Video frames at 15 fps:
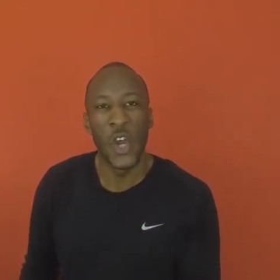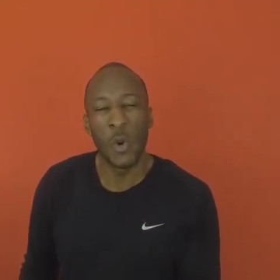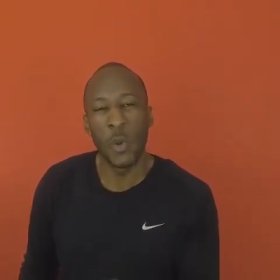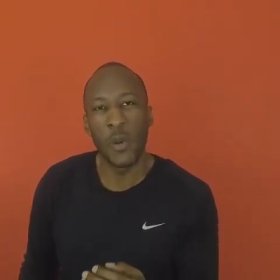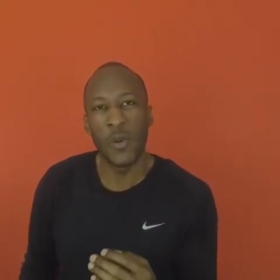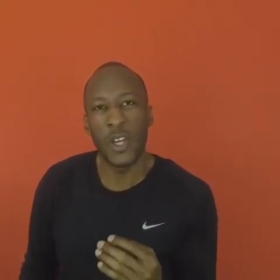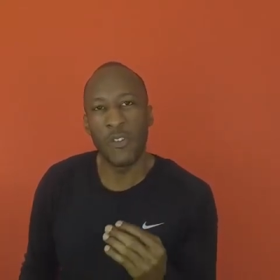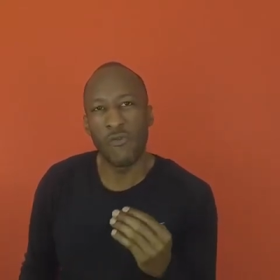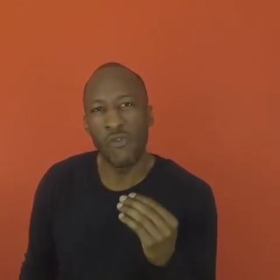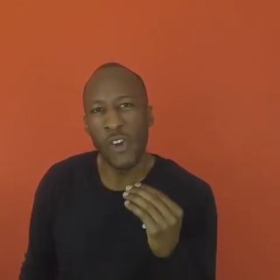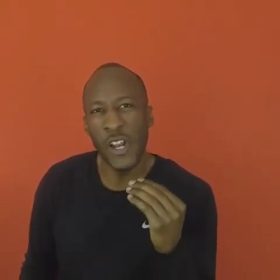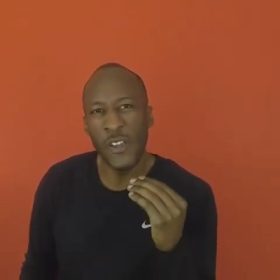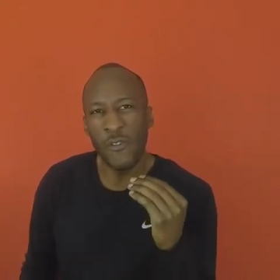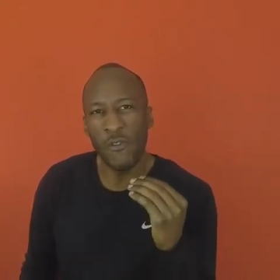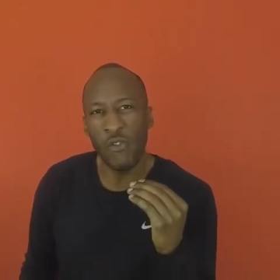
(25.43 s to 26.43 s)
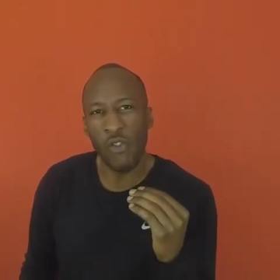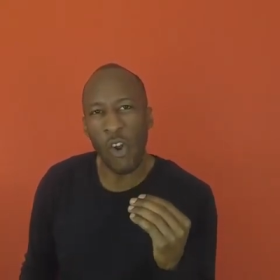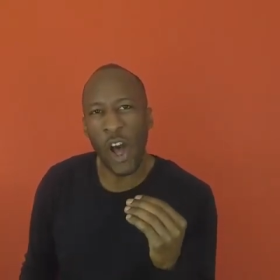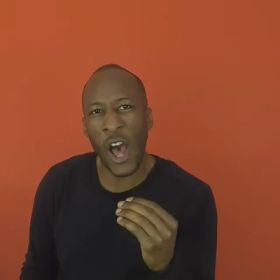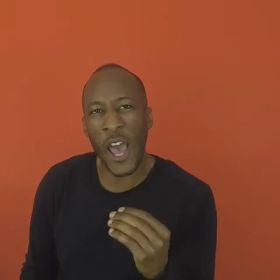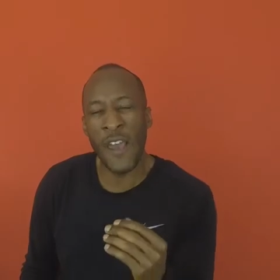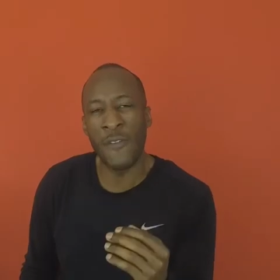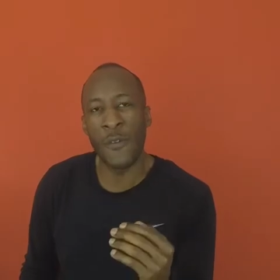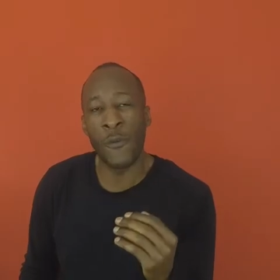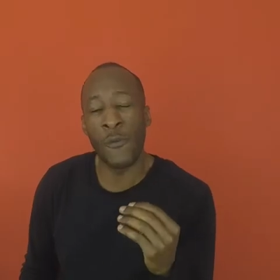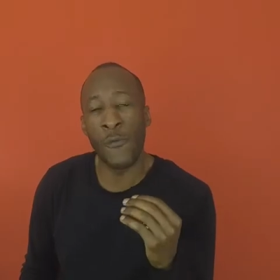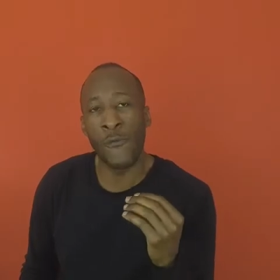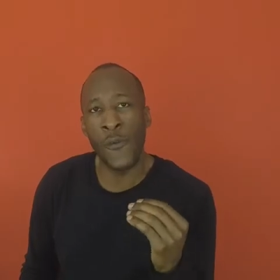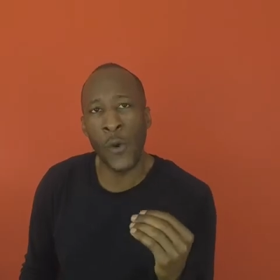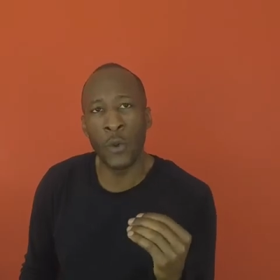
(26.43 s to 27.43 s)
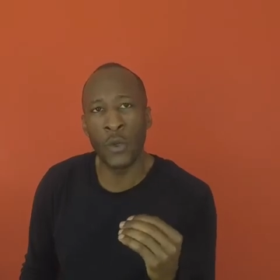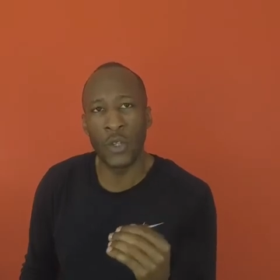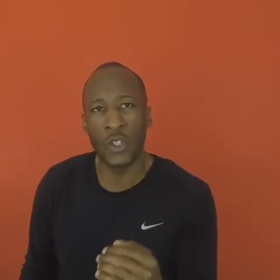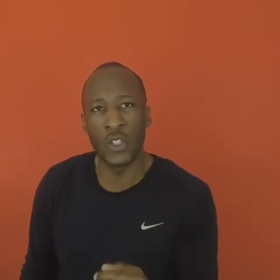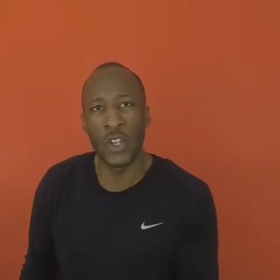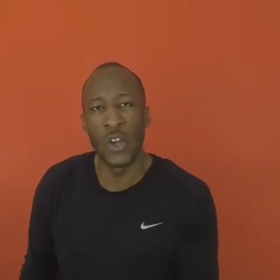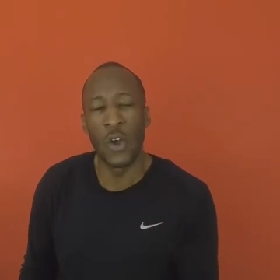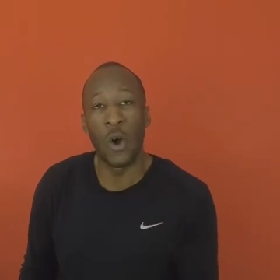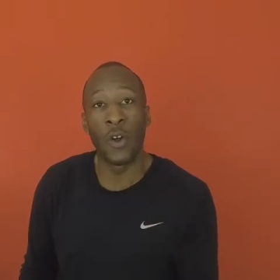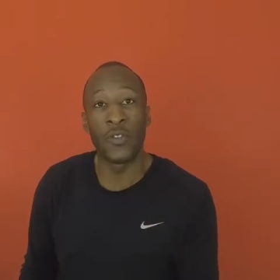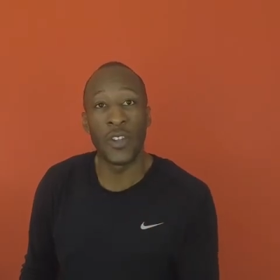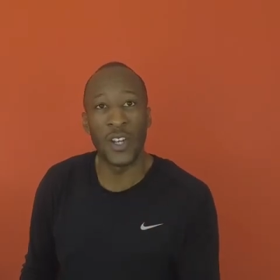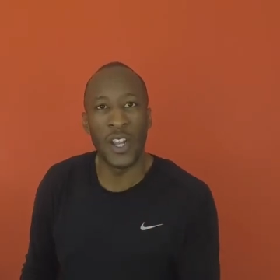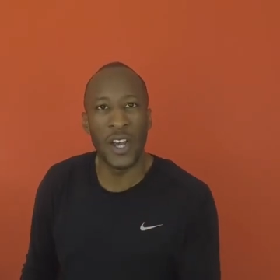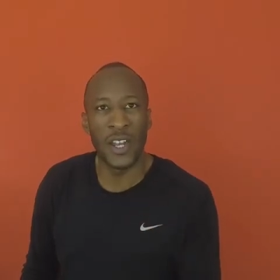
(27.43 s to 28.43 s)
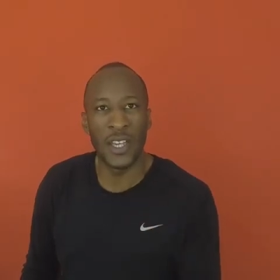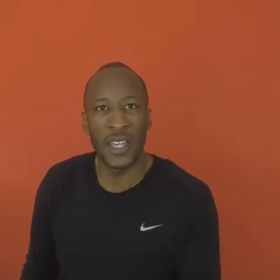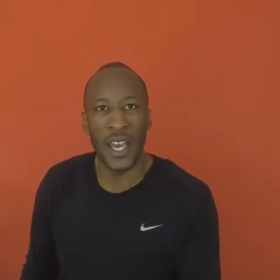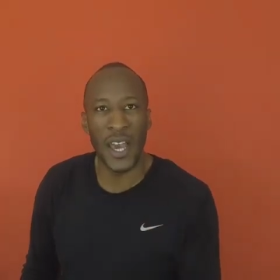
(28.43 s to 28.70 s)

where we can really drive and focus on the learning at